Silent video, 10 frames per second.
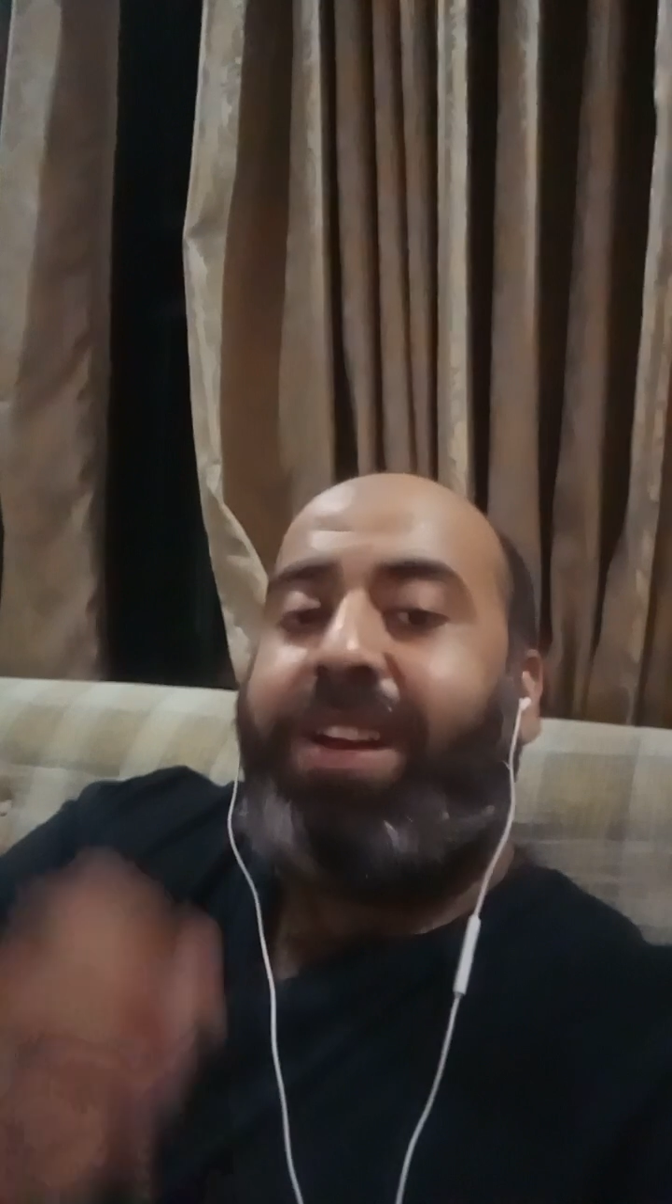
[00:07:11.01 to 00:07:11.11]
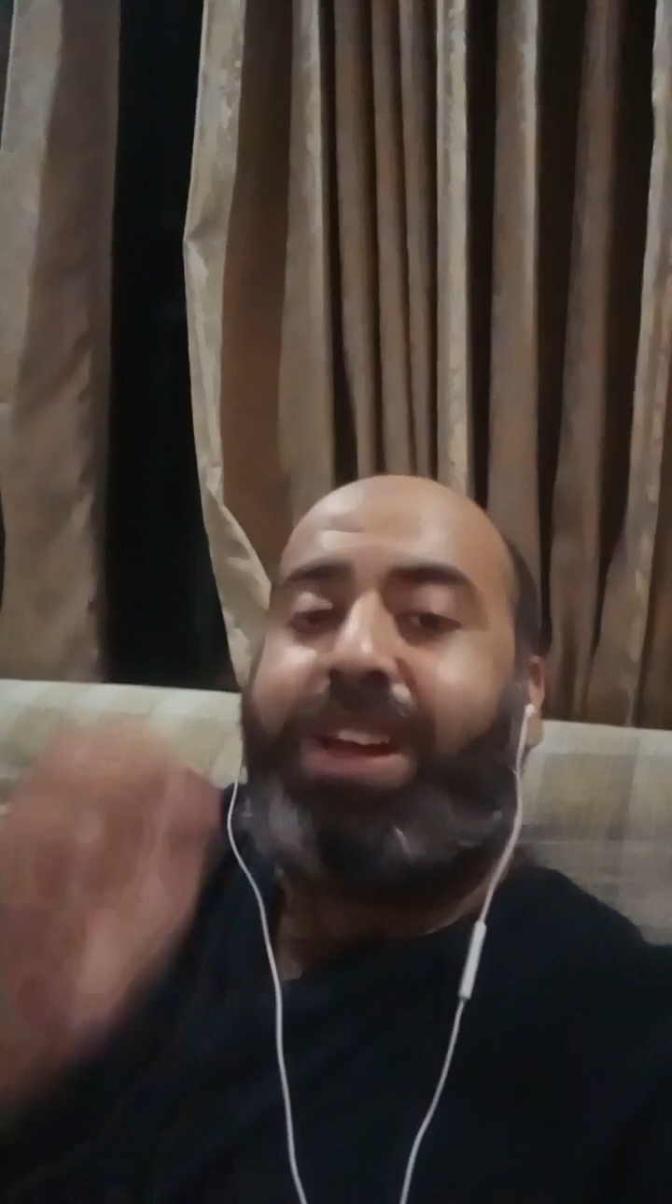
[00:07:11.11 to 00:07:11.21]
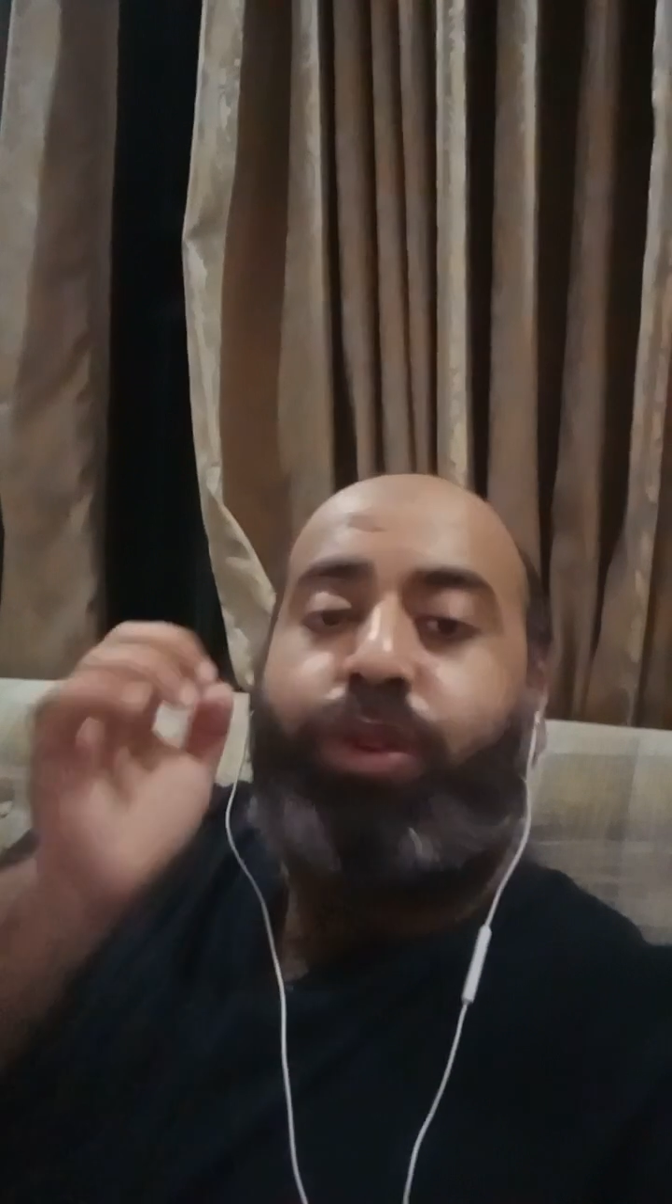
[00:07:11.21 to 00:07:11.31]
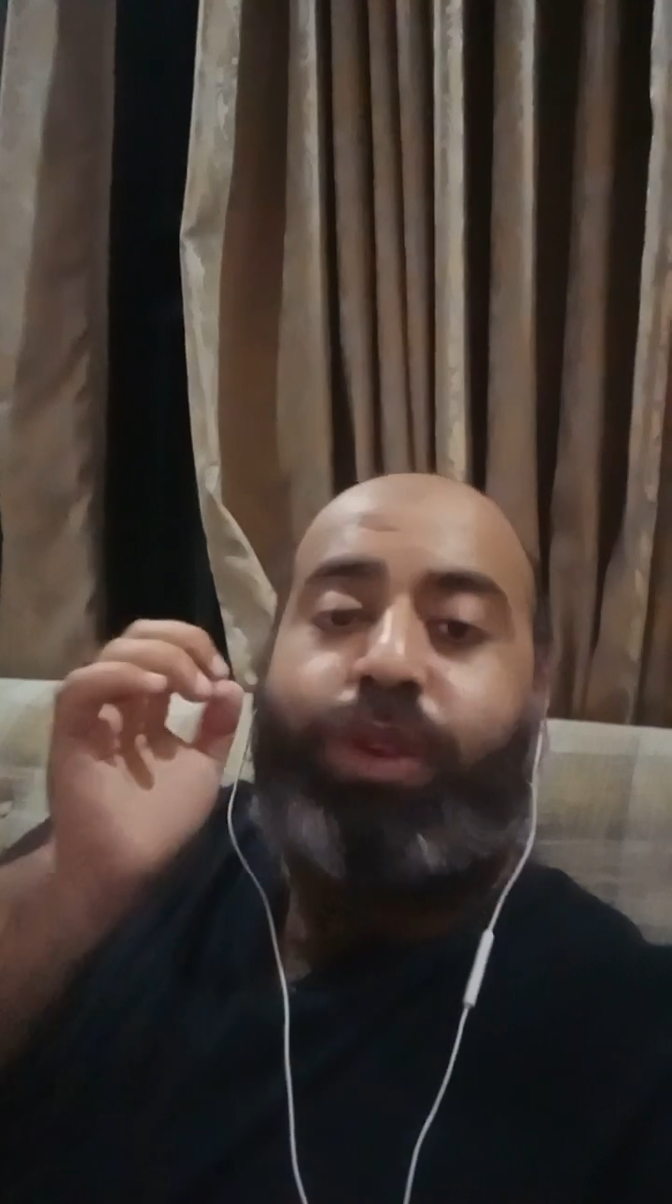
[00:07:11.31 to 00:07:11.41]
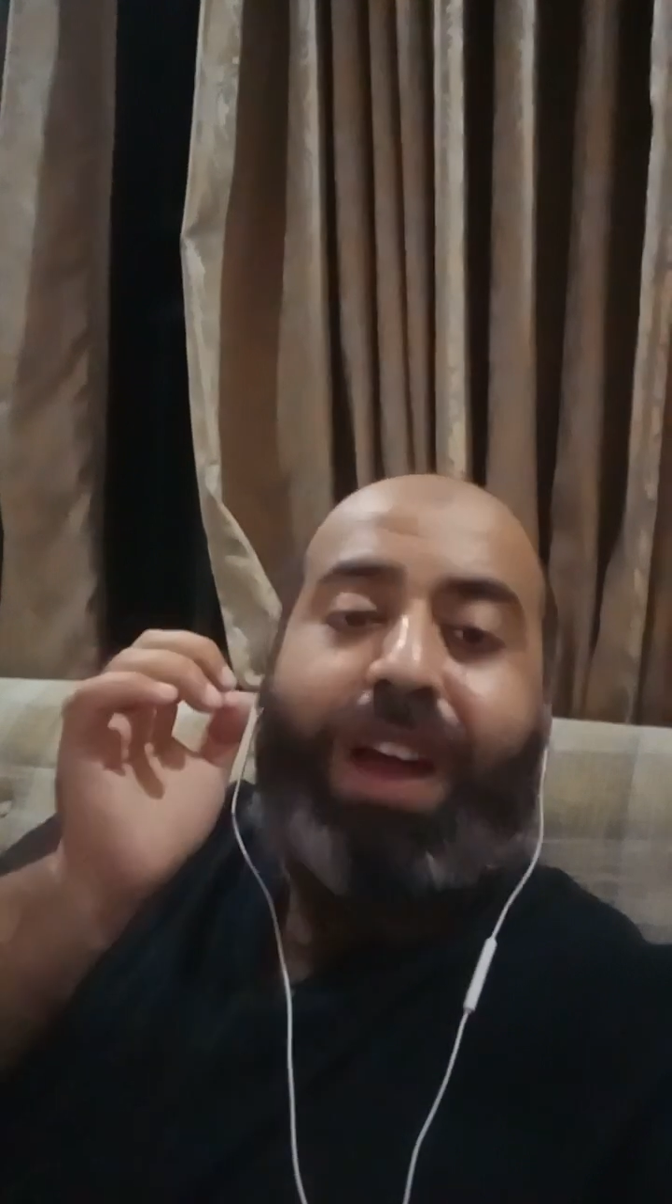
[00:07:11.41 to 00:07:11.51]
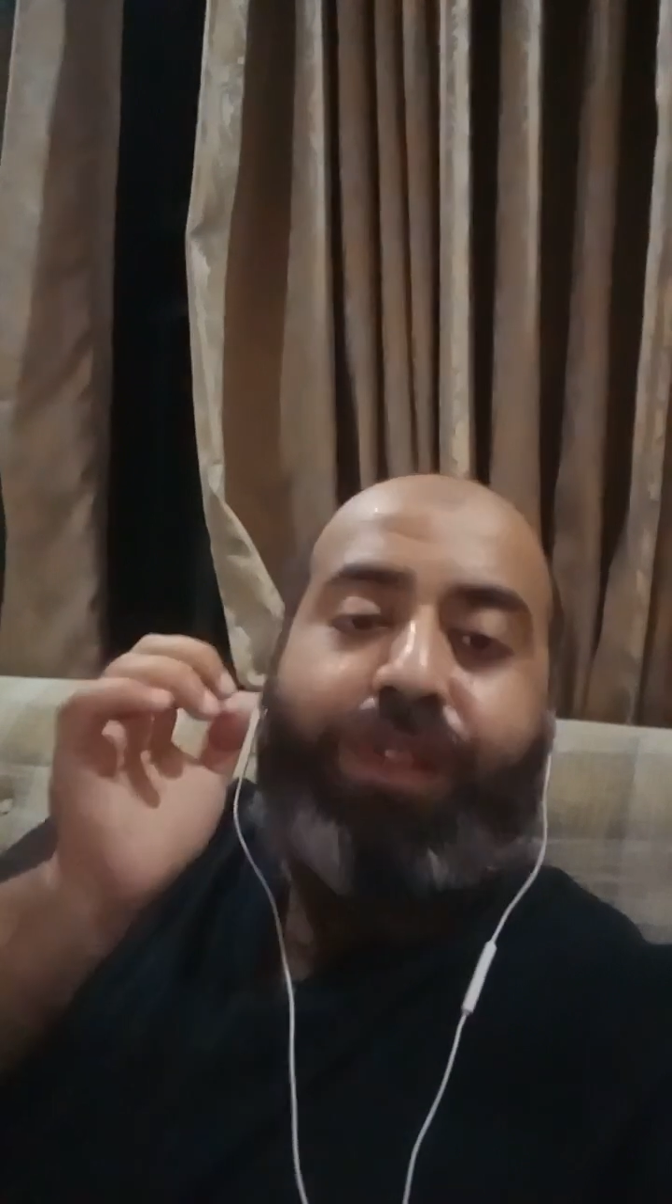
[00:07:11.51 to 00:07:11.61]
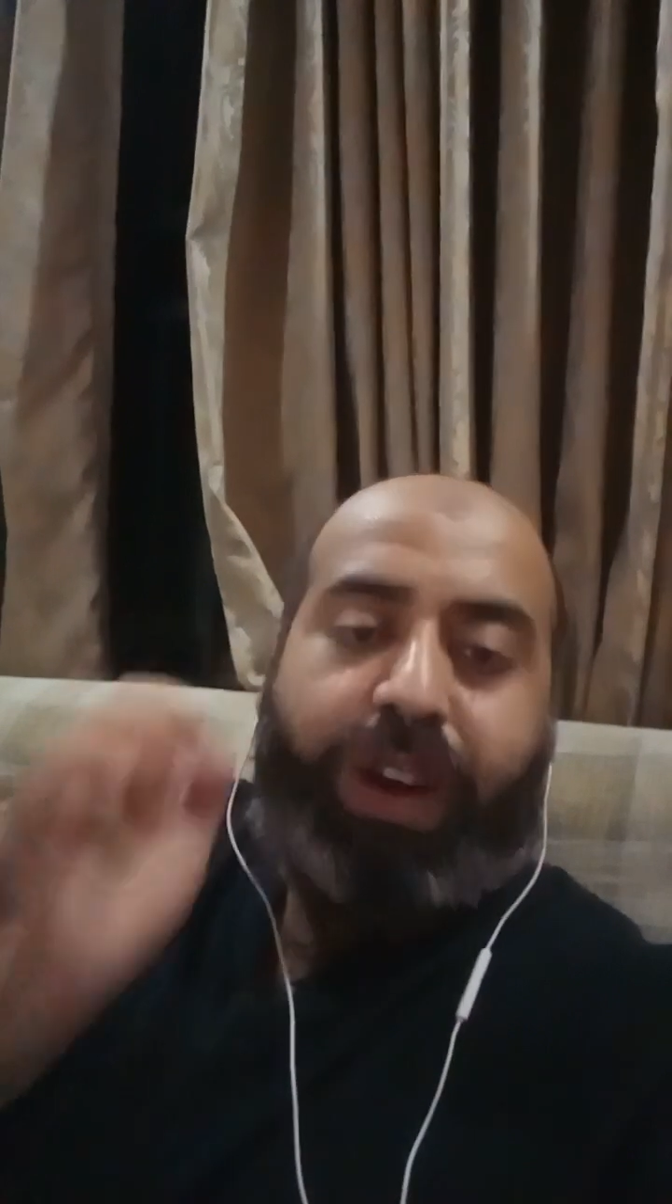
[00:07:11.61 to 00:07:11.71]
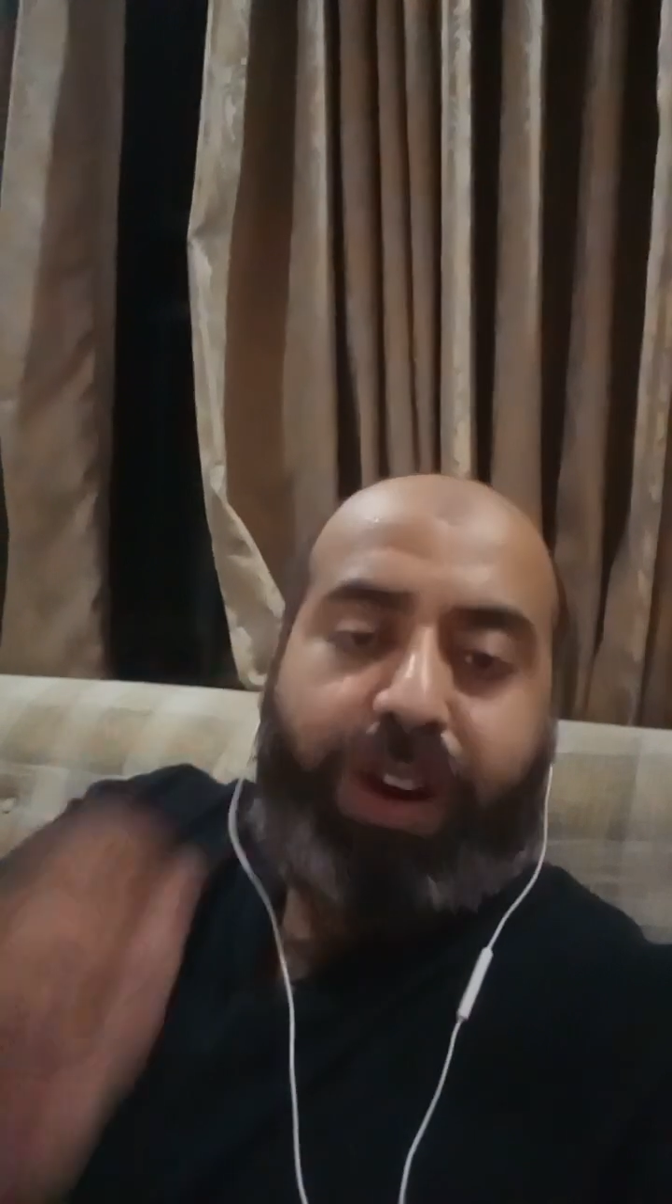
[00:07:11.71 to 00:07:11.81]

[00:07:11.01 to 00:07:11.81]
They should have